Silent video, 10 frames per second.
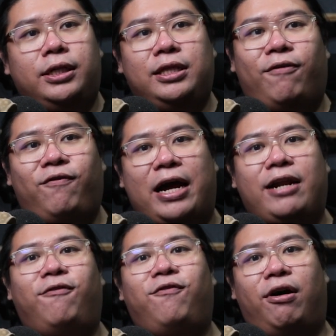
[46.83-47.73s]
the
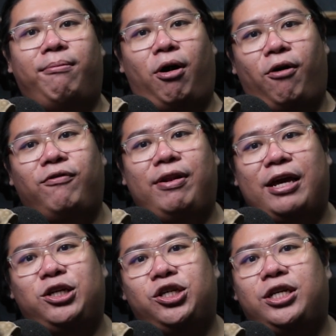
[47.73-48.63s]
final form of
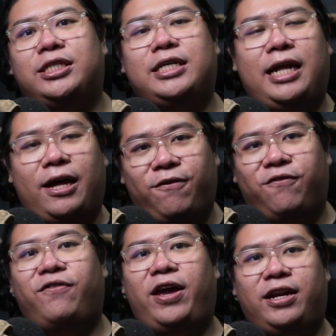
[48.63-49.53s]
Legend is gonna
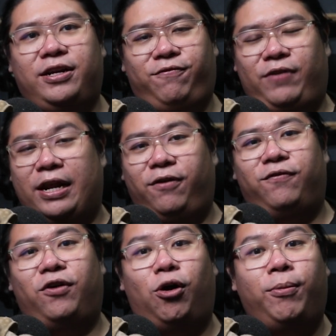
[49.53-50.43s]
affect the final
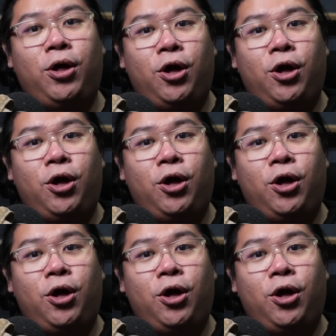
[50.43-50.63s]
form